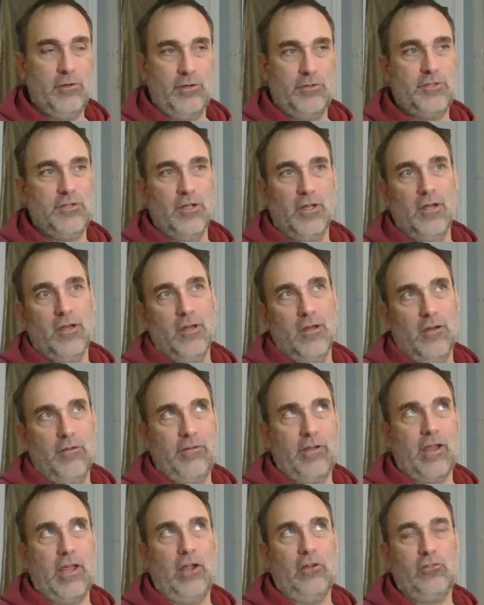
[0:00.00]
which a
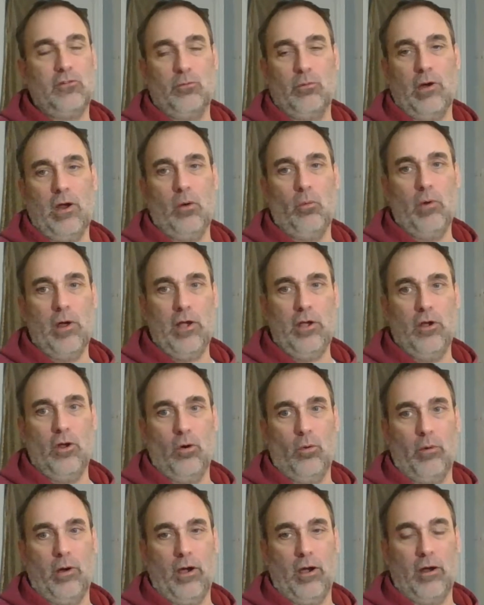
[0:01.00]
vacation where I went
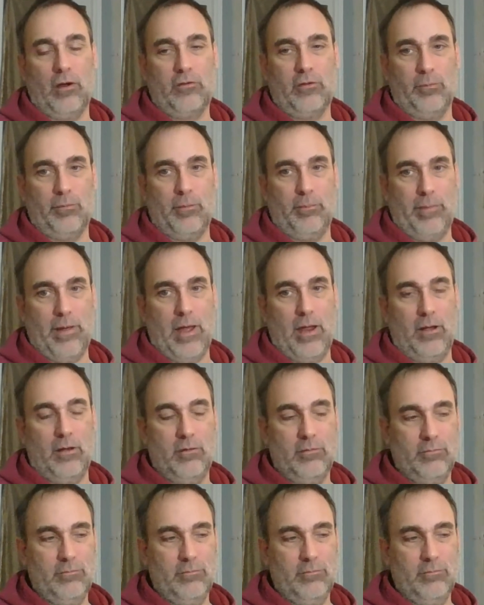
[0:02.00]
nowhere except to bed,